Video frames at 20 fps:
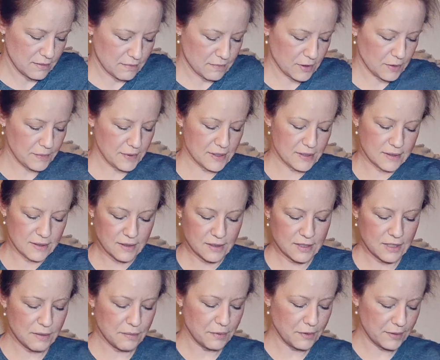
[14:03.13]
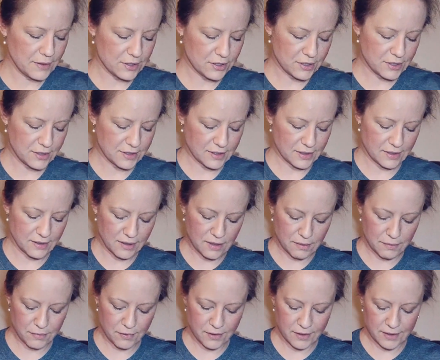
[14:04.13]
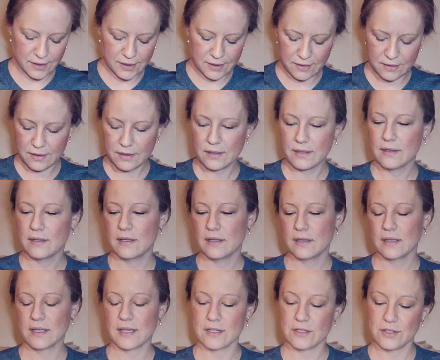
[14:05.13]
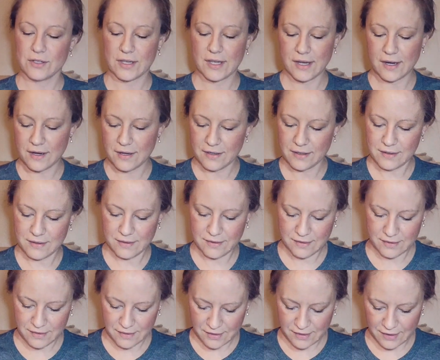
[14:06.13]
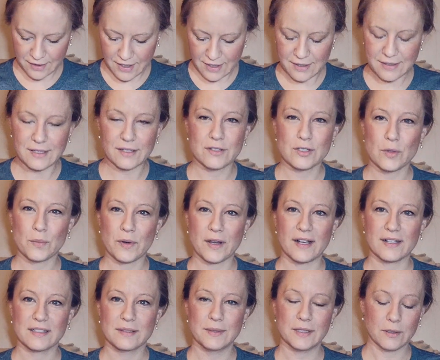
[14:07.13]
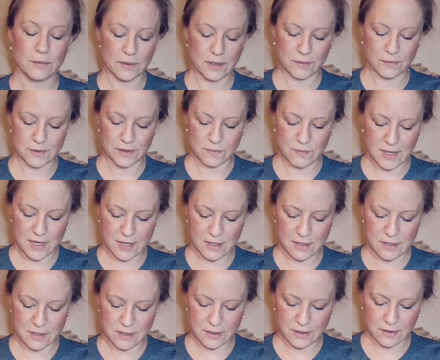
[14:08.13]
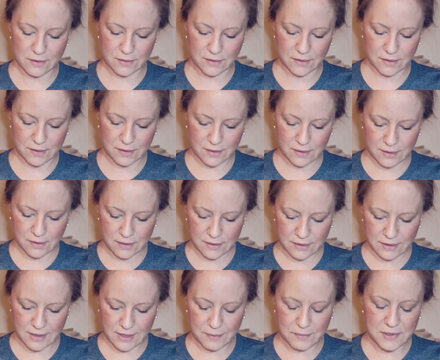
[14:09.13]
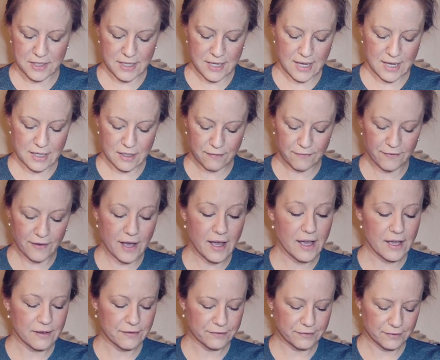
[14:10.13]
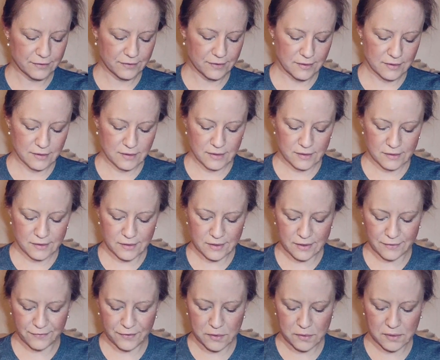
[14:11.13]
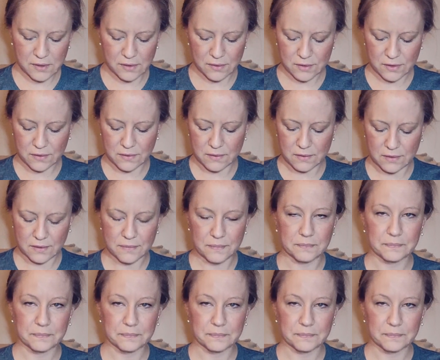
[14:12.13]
Mermaids of the Deep Blue, I should have said the number on it, in case you care. Kind of tells you approximately when it was made, too. It's MD 85, so it's a few years old.